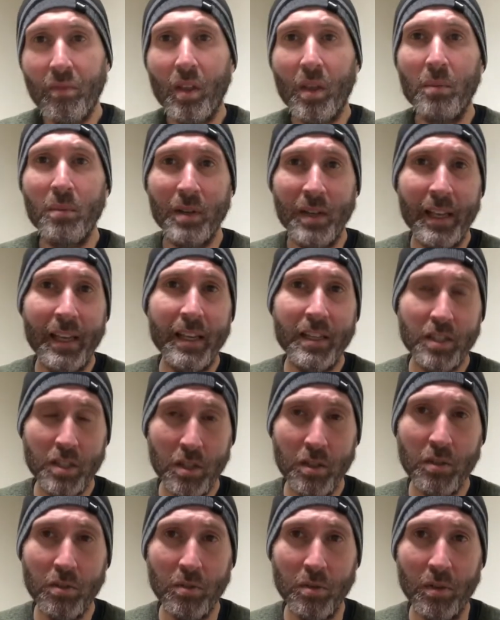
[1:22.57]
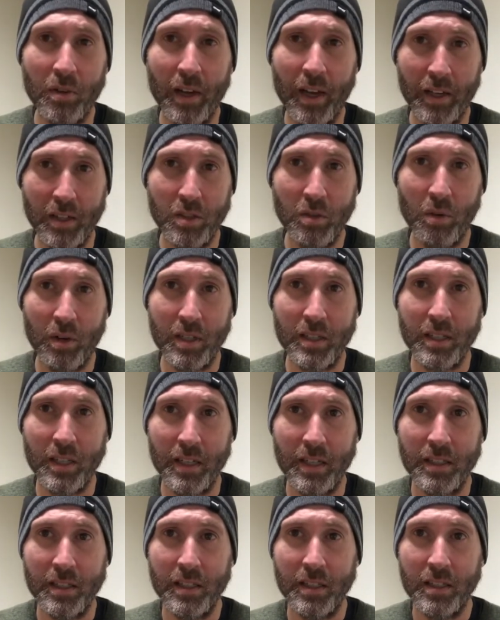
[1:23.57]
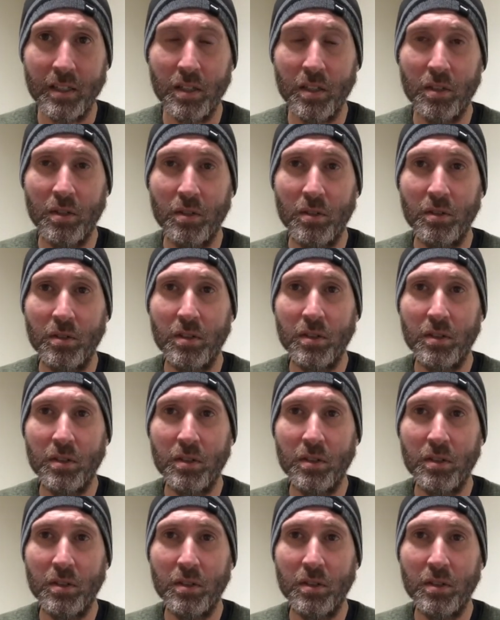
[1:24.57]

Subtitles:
But he too exhorts us to